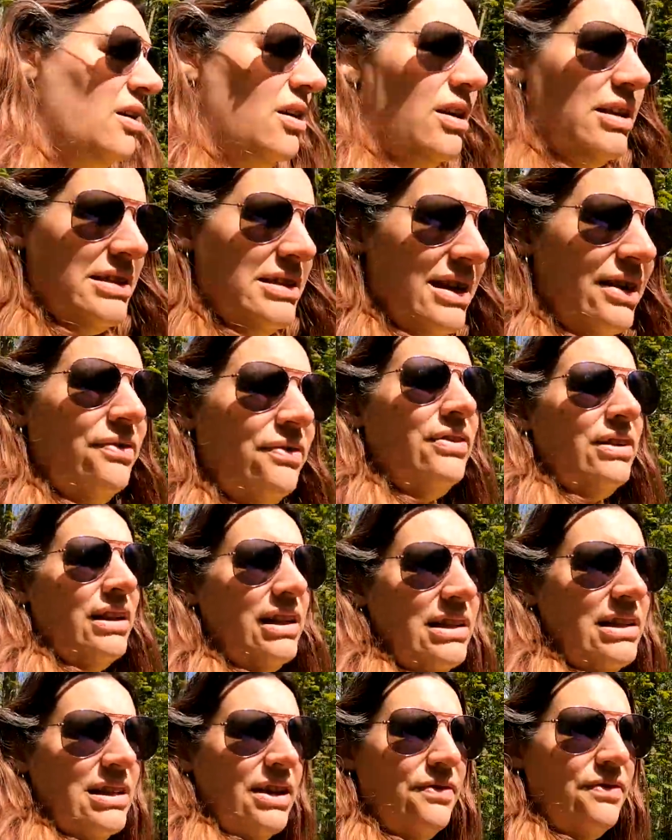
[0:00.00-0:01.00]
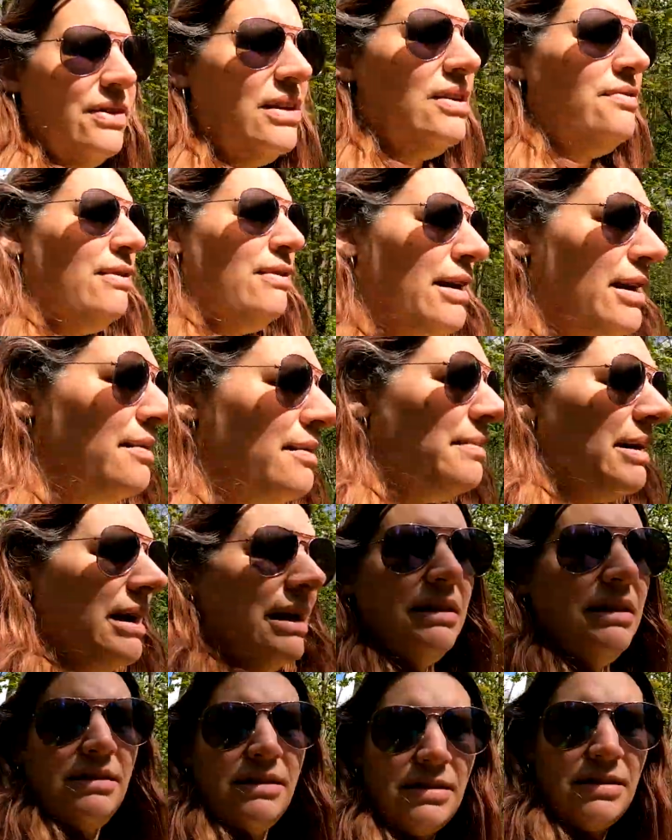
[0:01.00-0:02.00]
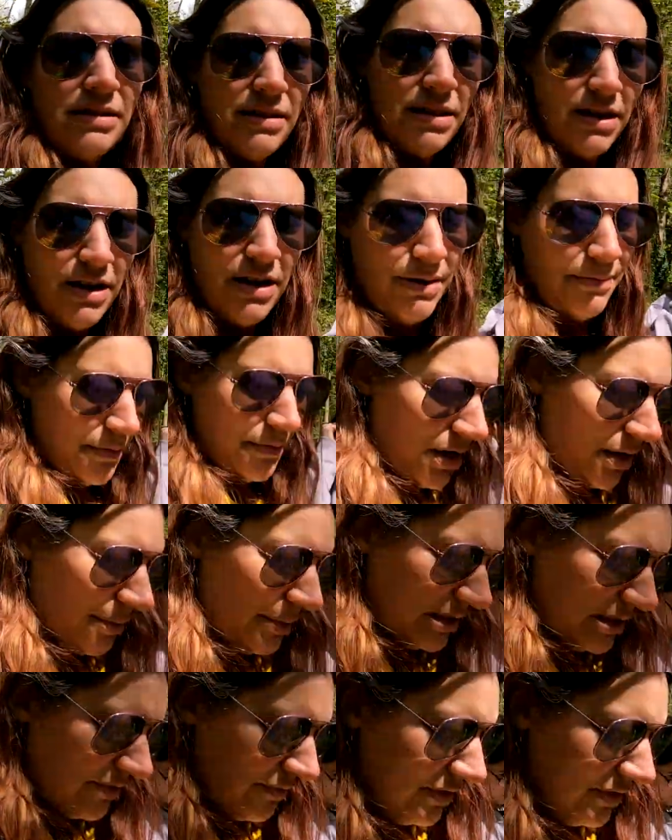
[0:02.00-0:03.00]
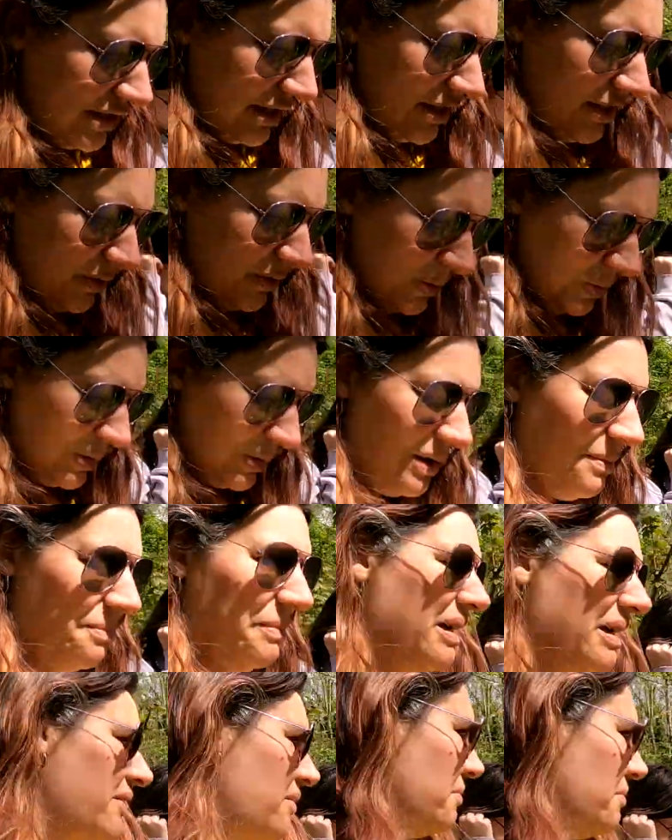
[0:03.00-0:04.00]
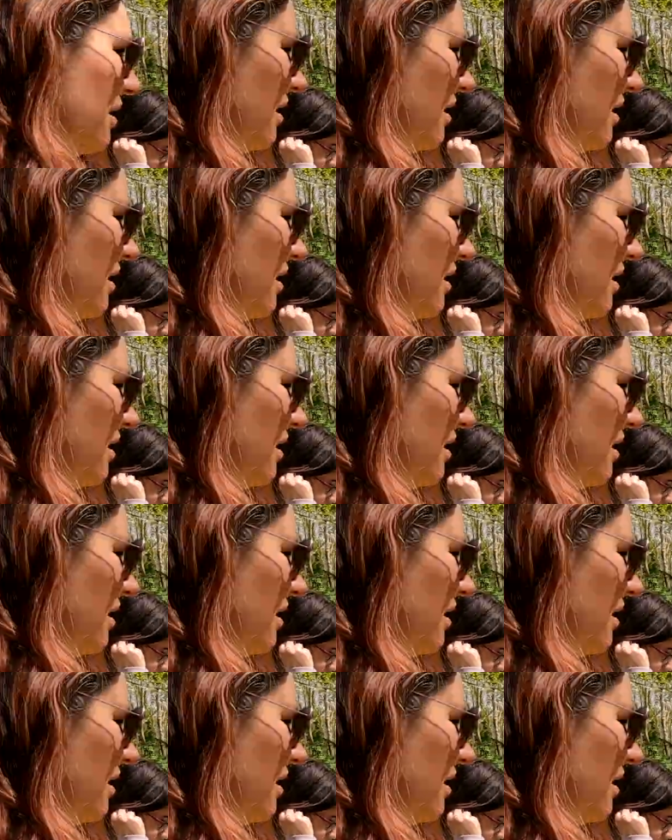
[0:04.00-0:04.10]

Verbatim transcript: I definitely, definitely recommend um, coming to visit Oare Gunpowder